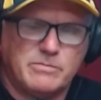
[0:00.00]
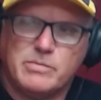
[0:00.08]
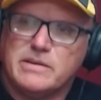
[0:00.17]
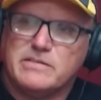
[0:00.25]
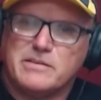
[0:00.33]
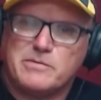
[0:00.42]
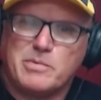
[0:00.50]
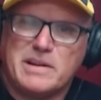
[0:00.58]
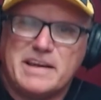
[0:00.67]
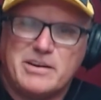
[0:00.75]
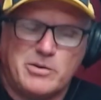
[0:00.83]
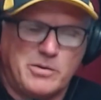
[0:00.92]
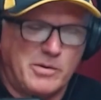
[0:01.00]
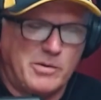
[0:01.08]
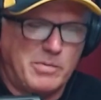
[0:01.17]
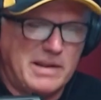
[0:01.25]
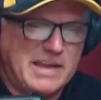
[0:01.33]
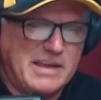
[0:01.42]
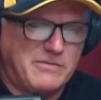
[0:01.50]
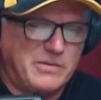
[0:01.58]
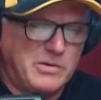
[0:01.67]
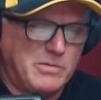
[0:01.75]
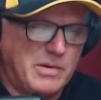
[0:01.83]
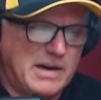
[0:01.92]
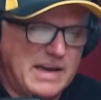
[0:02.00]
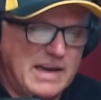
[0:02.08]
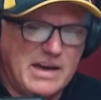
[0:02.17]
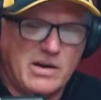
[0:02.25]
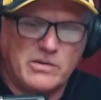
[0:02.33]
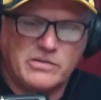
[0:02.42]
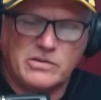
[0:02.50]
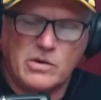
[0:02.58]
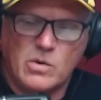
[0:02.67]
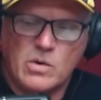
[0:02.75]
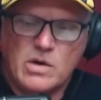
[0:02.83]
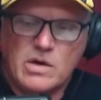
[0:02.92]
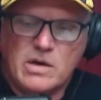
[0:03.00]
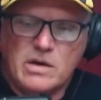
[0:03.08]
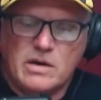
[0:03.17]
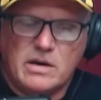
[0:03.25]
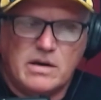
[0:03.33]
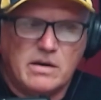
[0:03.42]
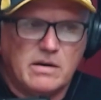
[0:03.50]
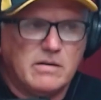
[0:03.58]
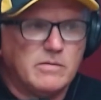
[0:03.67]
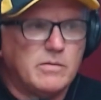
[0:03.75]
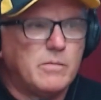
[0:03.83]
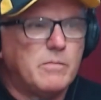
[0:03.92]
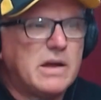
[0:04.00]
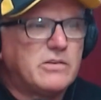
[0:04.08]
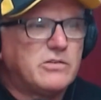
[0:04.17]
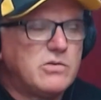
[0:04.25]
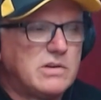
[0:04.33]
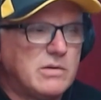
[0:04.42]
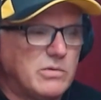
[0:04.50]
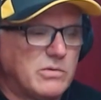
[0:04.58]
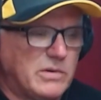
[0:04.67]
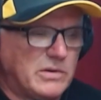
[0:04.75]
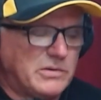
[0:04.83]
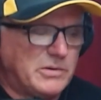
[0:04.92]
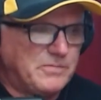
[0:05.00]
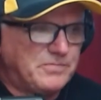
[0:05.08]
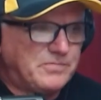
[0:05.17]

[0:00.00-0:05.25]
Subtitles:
business plan or plan for you to buy a house. So make sure you get with a realtor.